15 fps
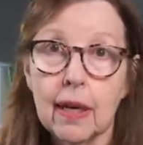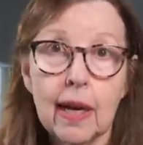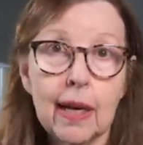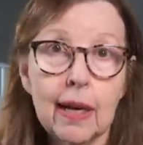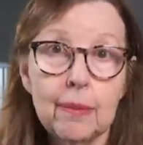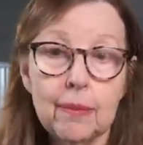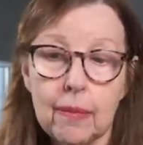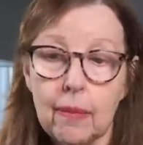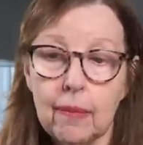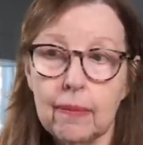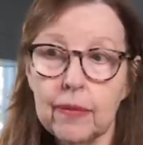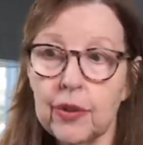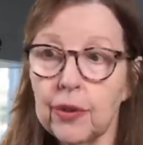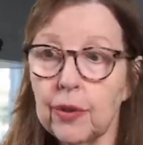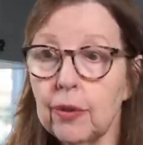um,
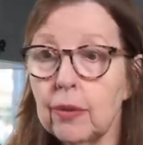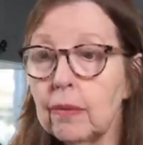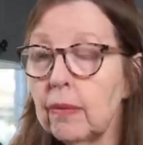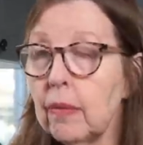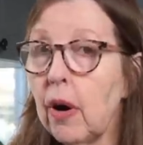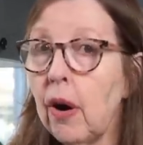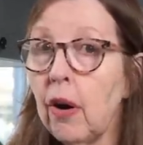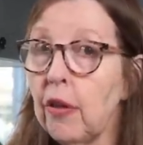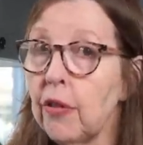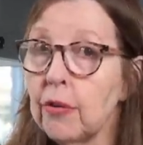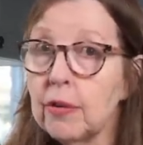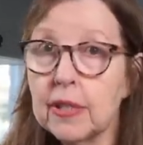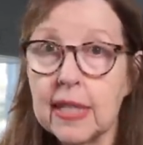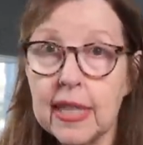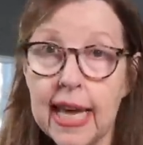you know, all
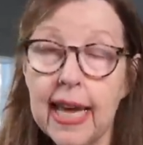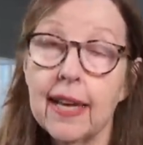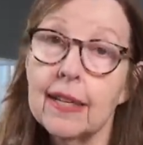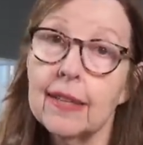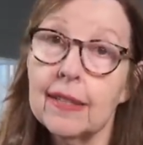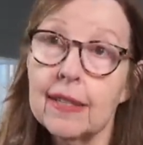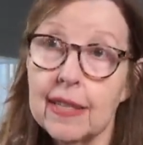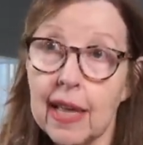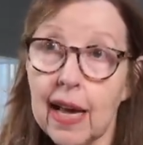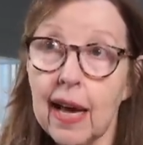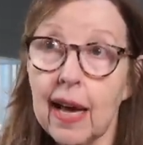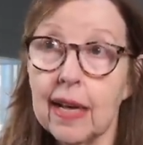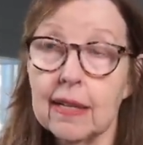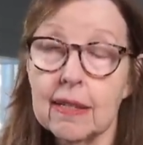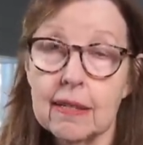those things
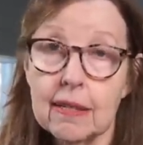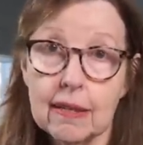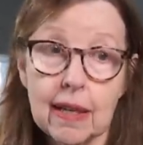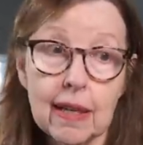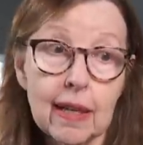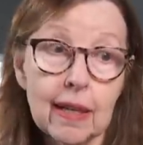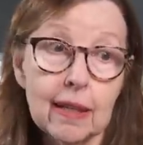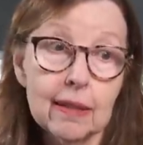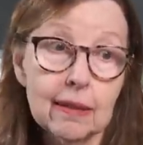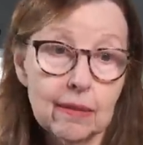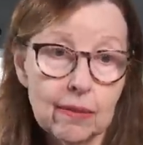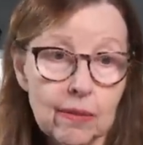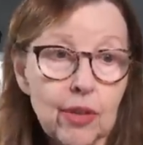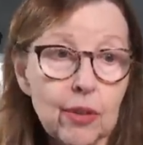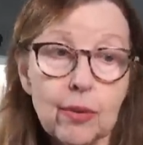that uh,
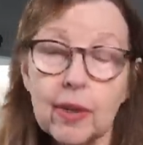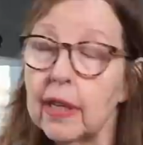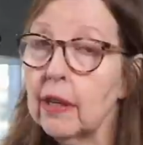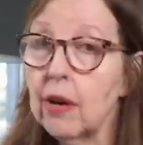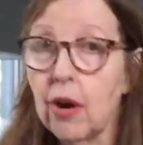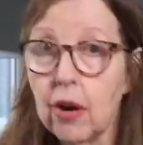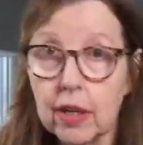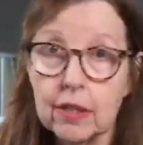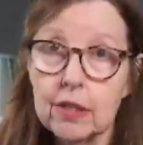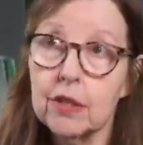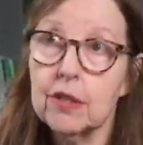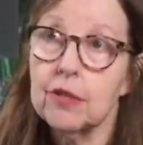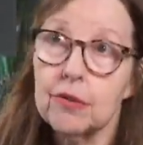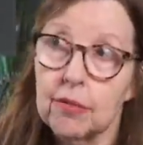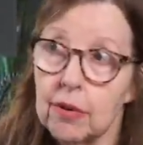you know can cause
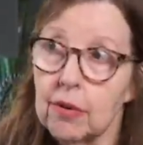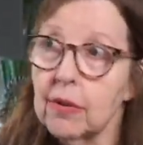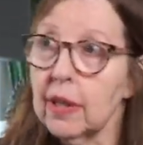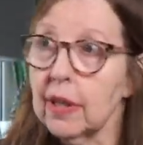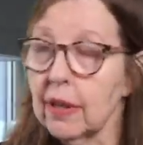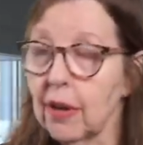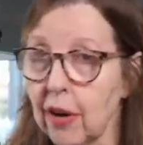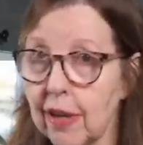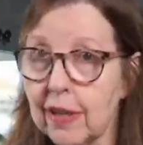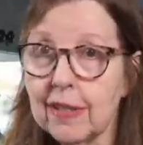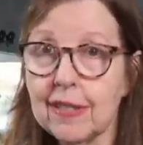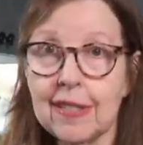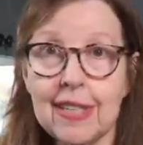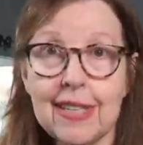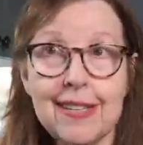stroke and heart
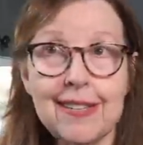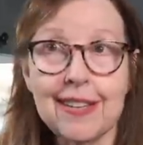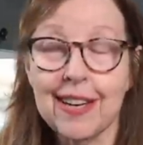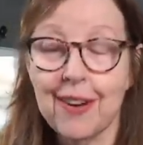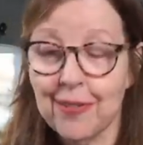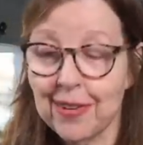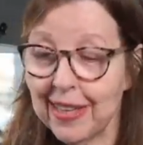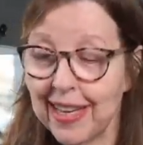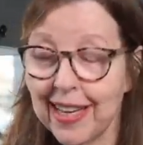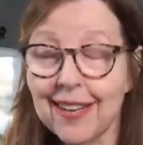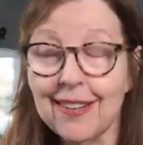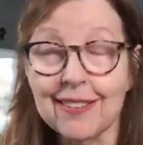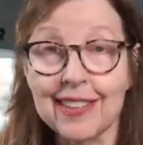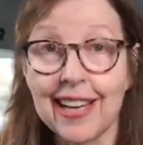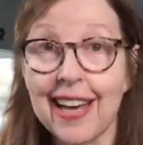disease and everything else.